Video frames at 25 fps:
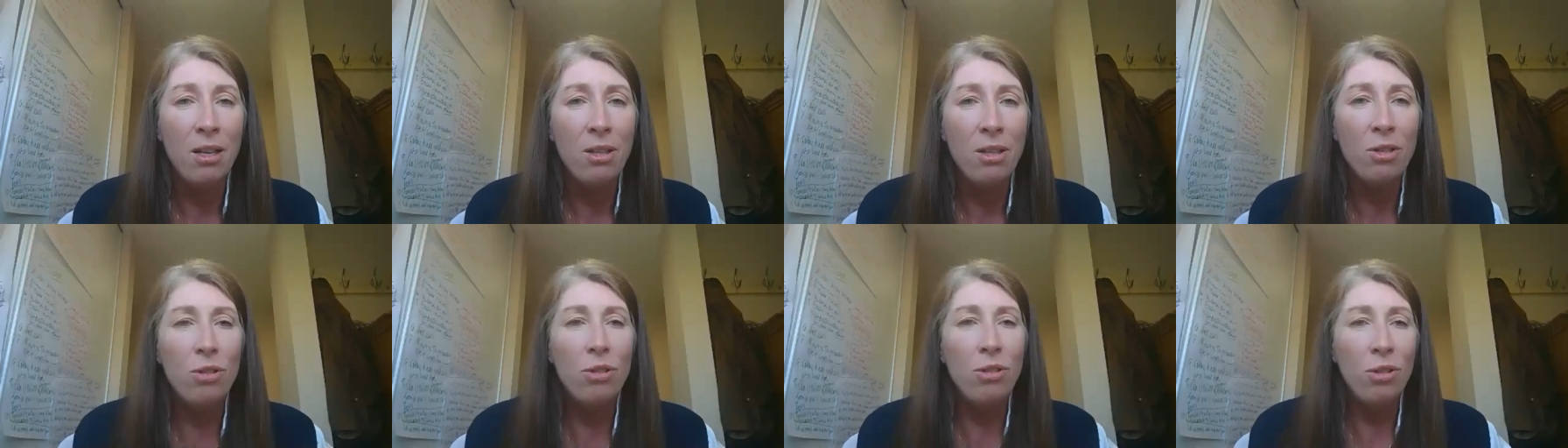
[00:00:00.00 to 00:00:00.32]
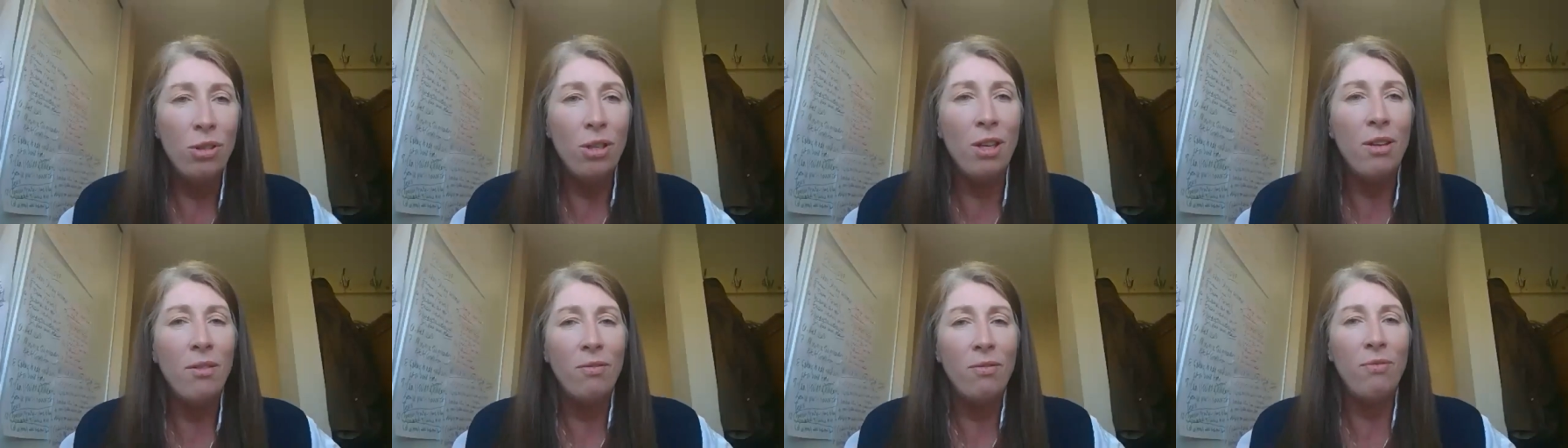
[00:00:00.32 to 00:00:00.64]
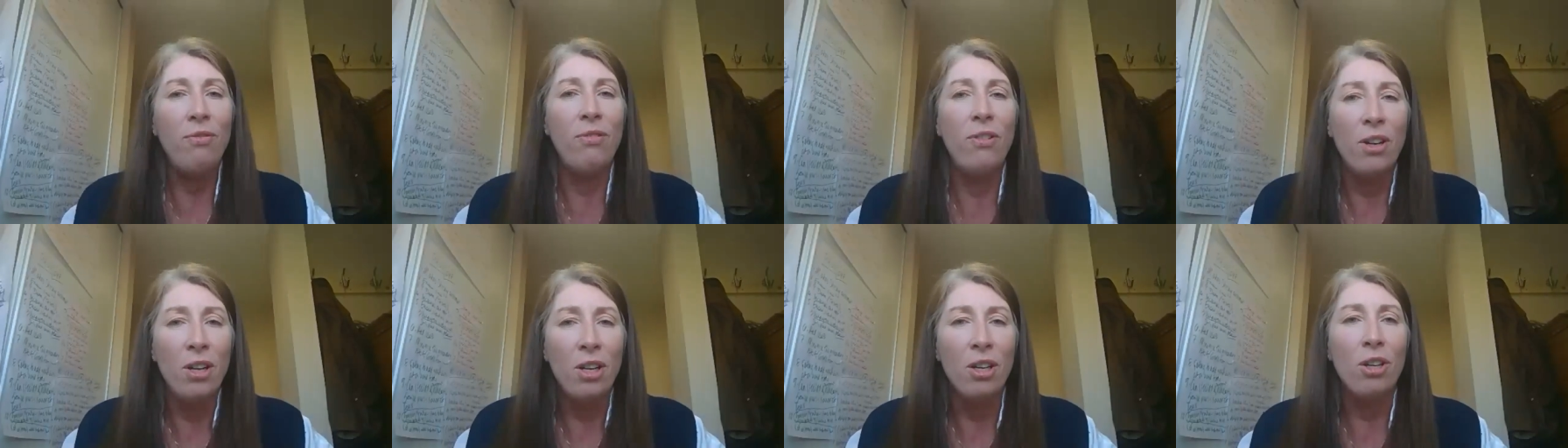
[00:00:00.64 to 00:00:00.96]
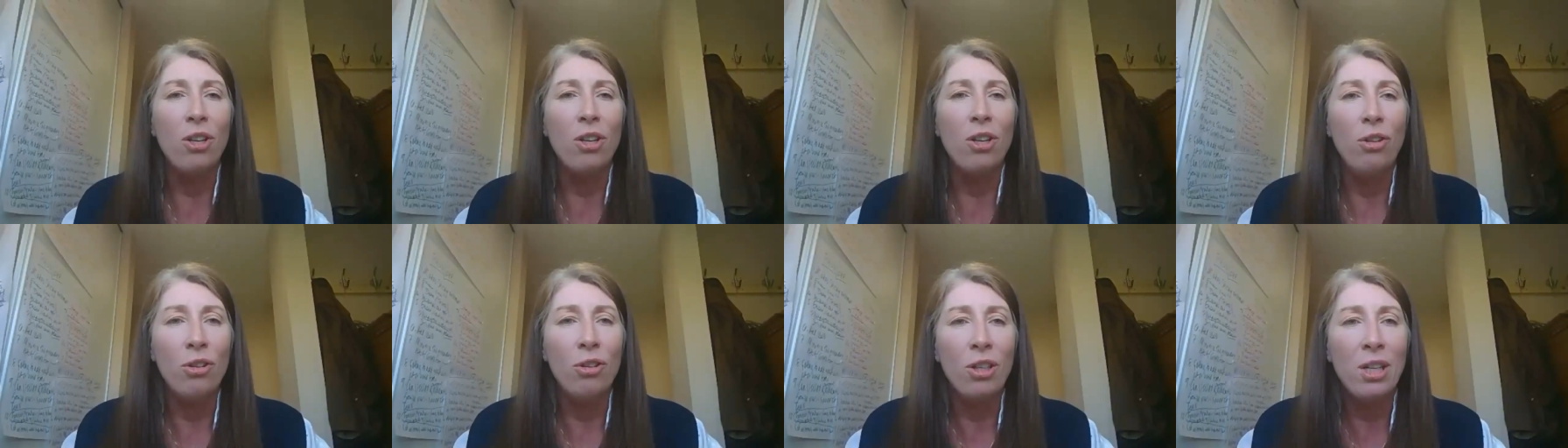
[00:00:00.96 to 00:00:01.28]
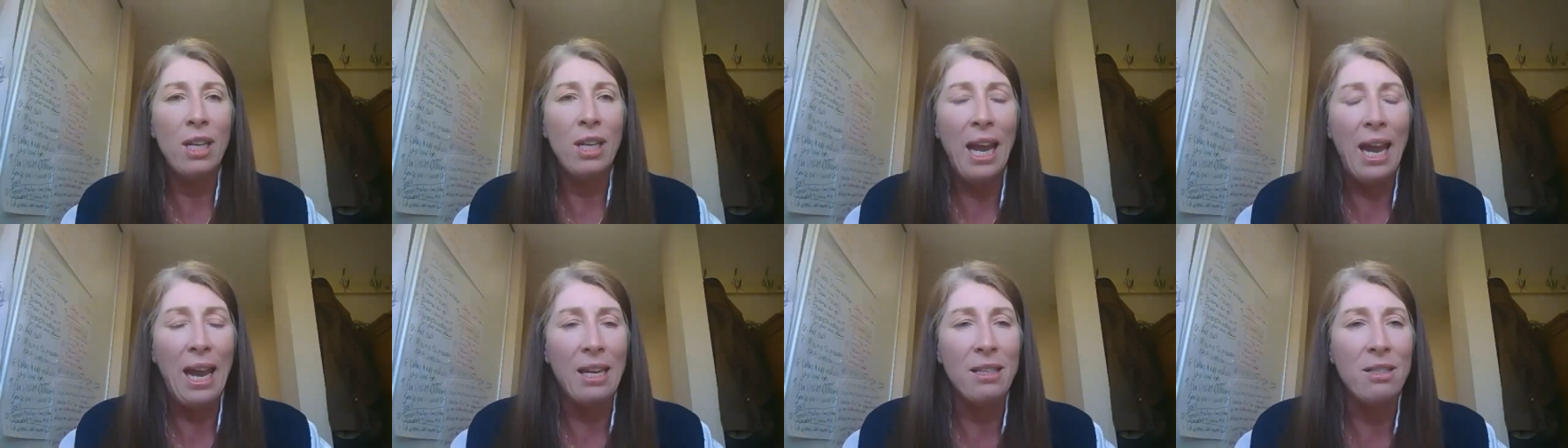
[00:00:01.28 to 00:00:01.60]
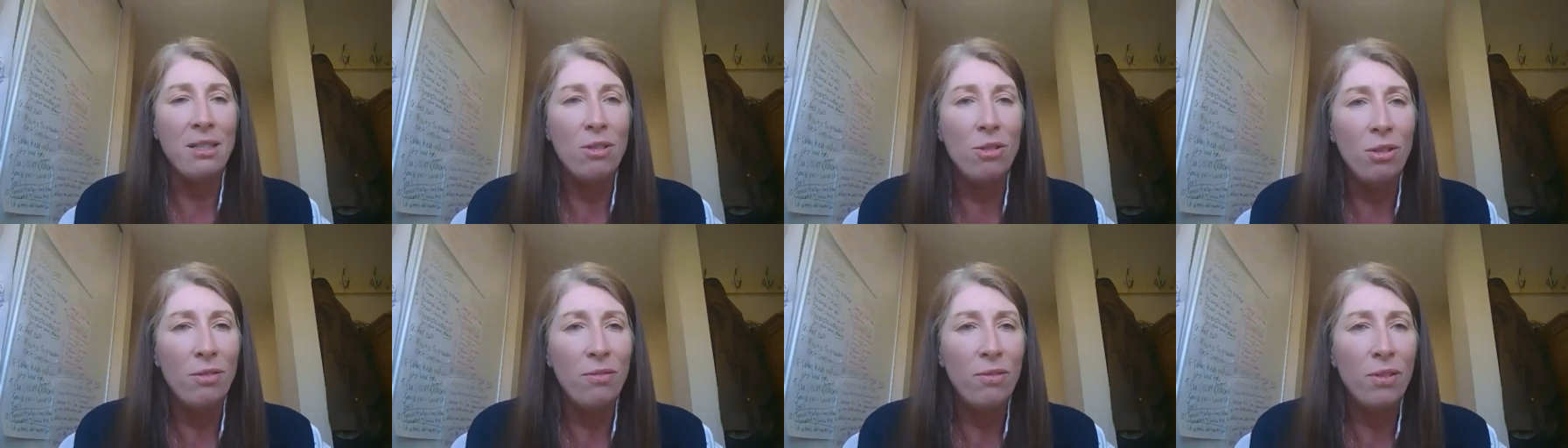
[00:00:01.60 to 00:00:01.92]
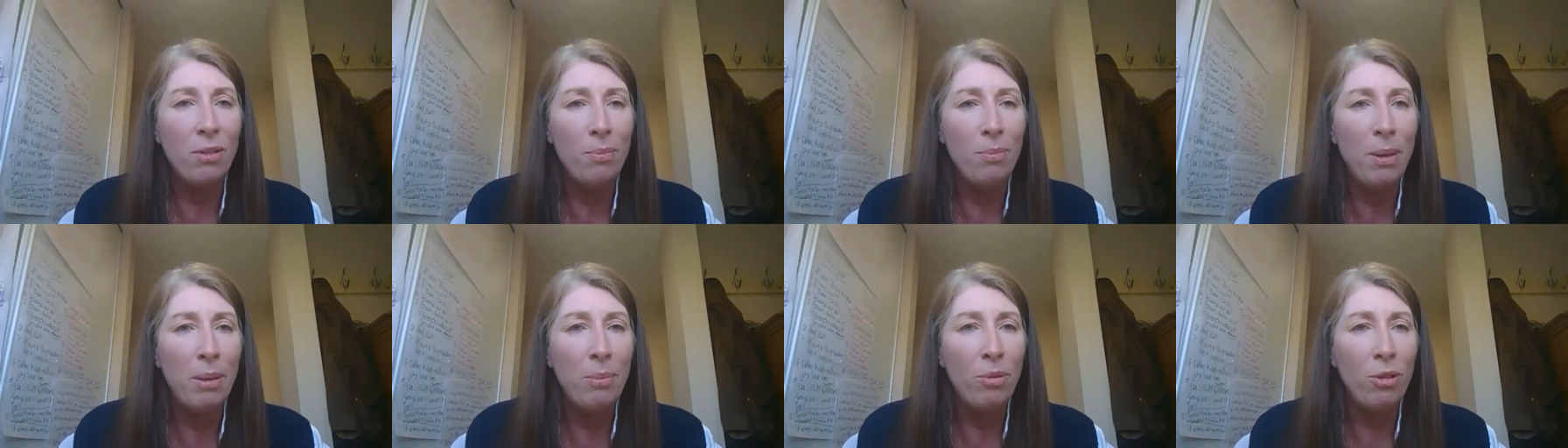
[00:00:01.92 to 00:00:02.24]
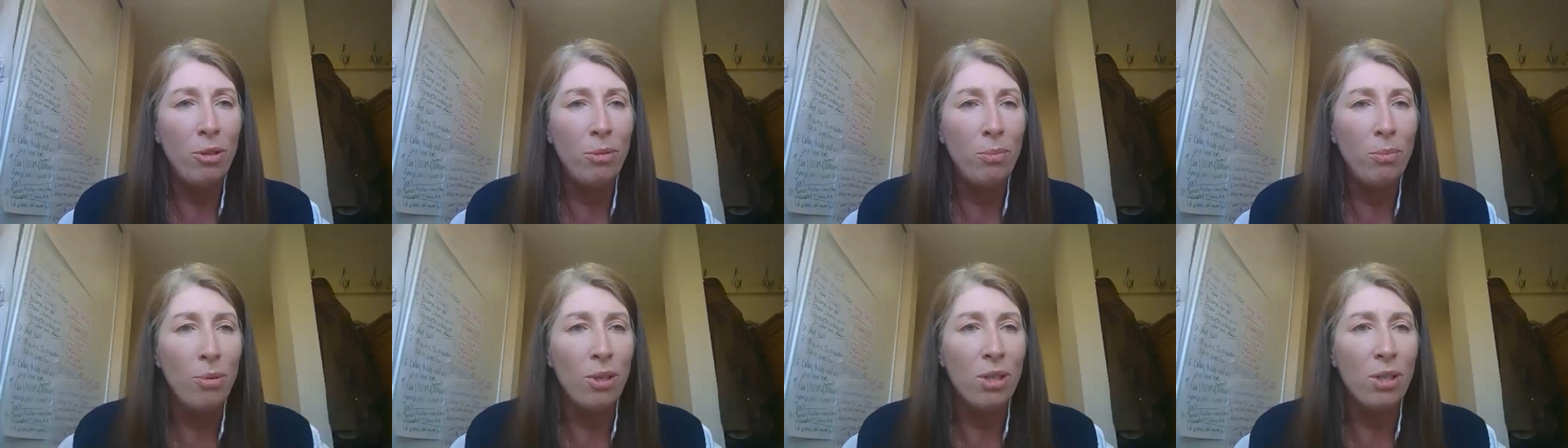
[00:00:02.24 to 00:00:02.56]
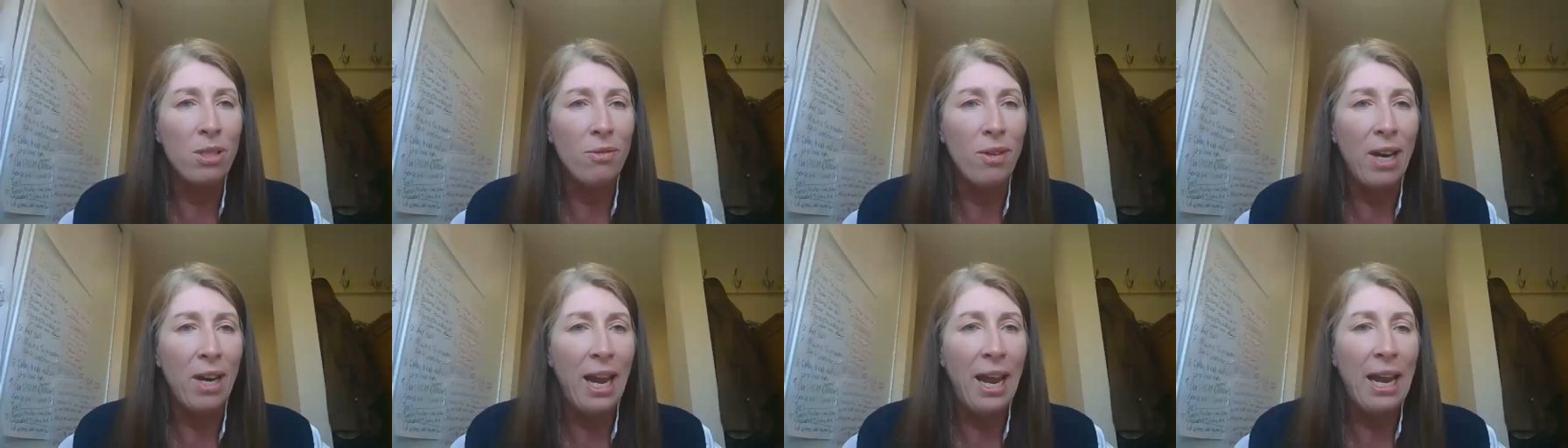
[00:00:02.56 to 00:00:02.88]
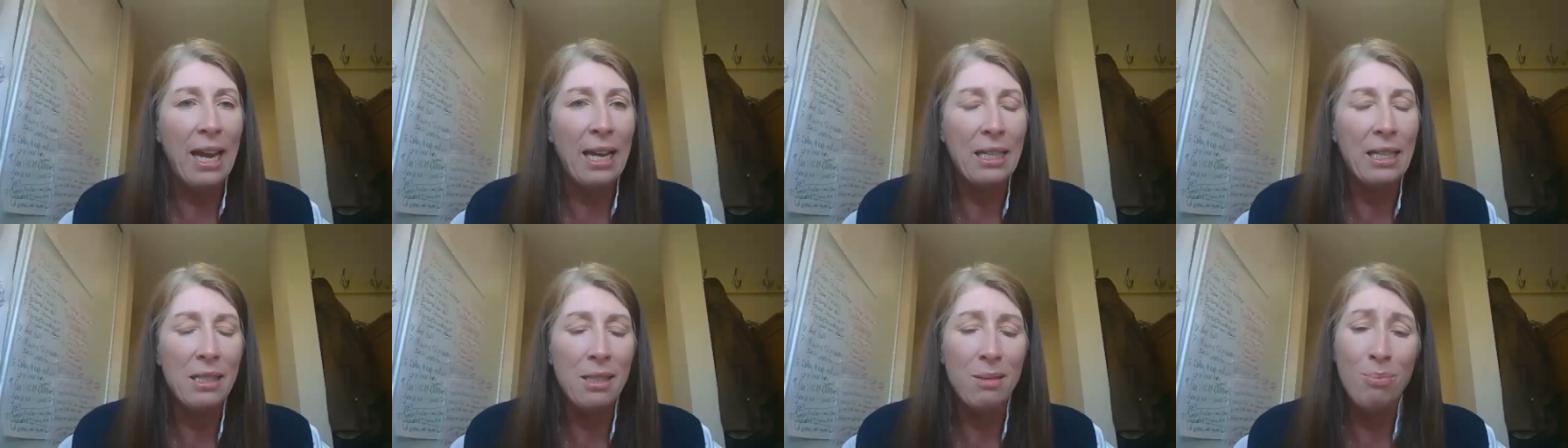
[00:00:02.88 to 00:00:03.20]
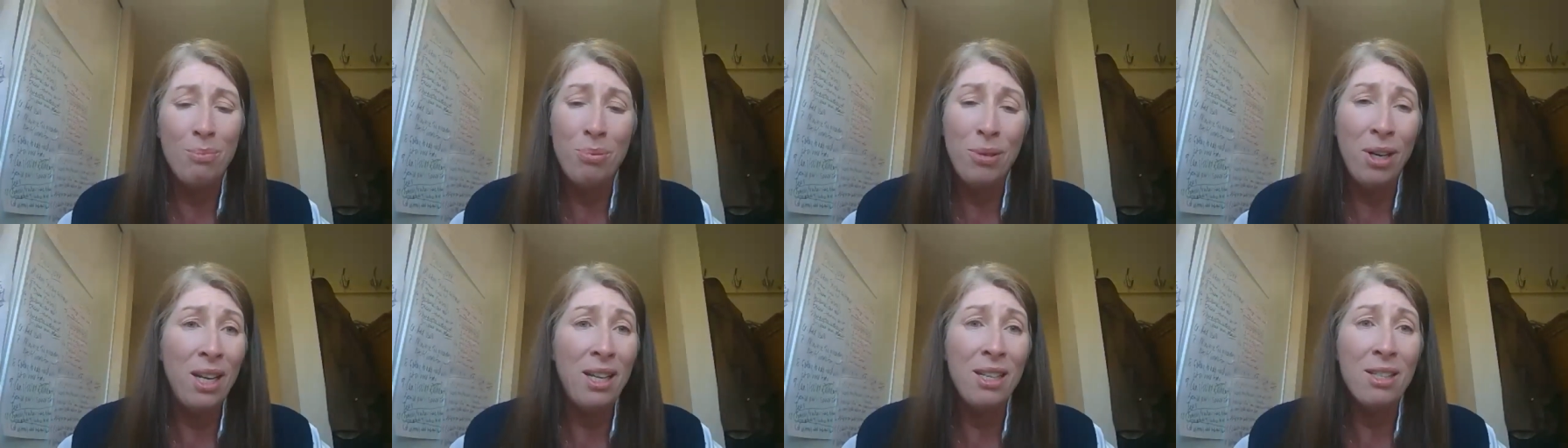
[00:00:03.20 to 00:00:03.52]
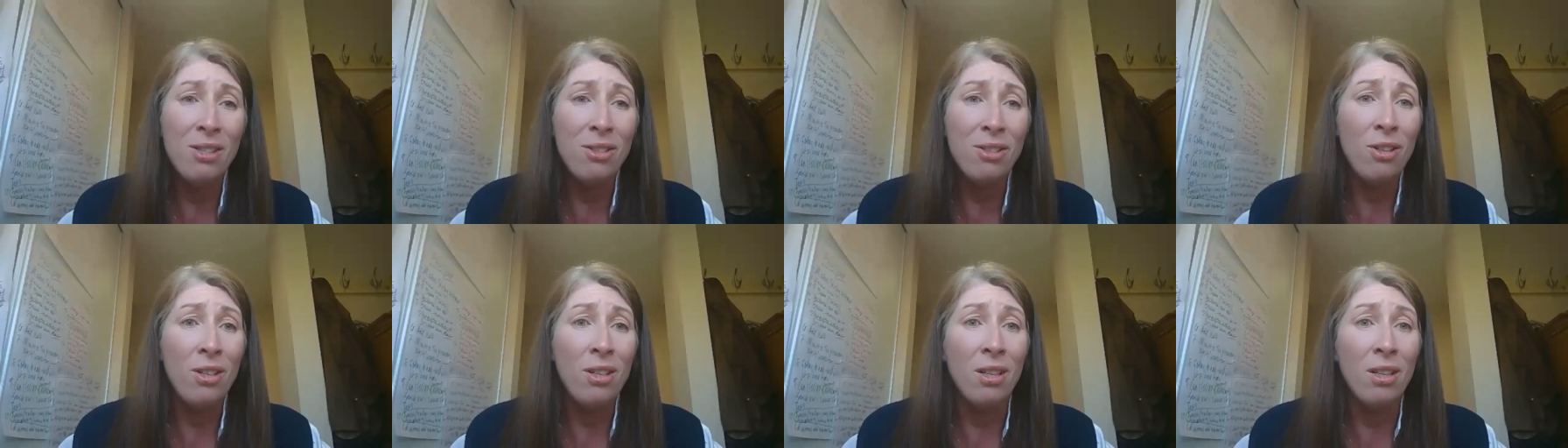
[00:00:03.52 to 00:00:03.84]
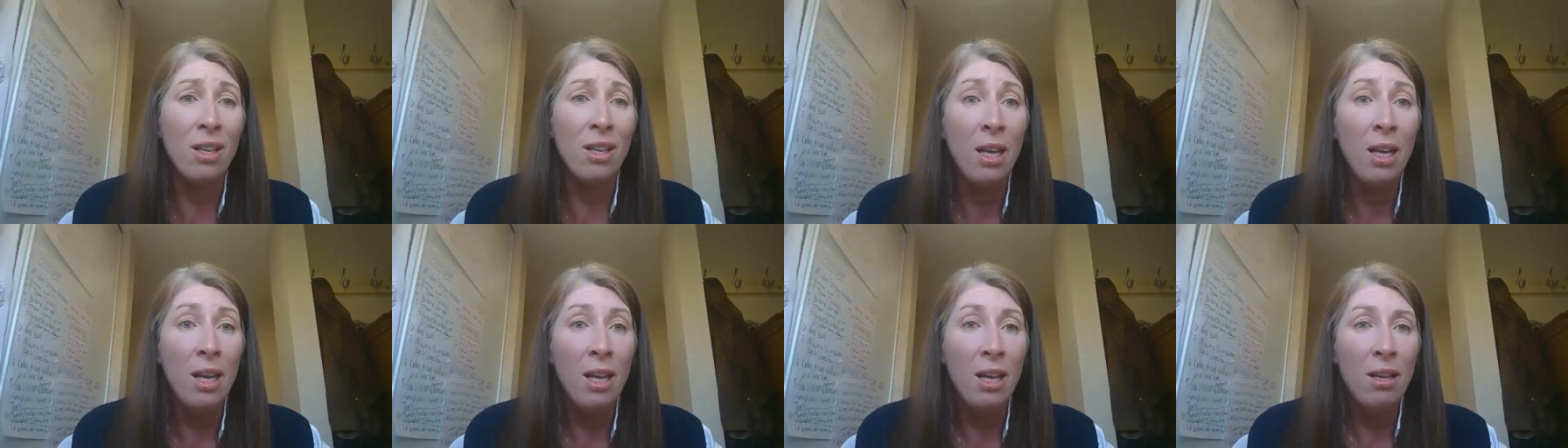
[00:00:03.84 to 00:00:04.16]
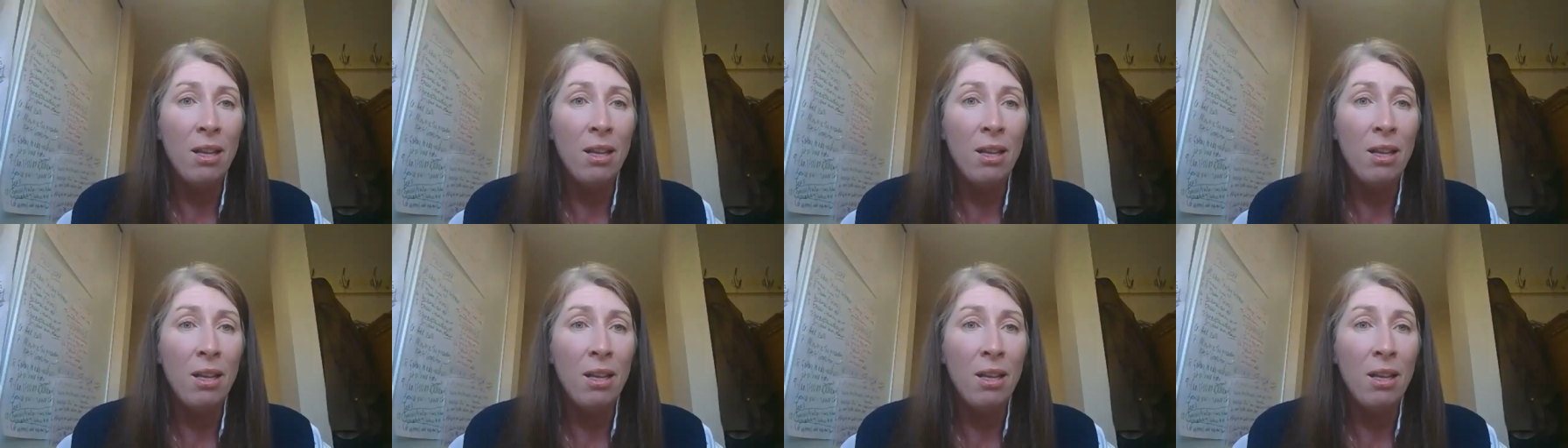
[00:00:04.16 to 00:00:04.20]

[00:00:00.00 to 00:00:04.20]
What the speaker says: Do it for your guests. Do it for the people who book direct, and pretty soon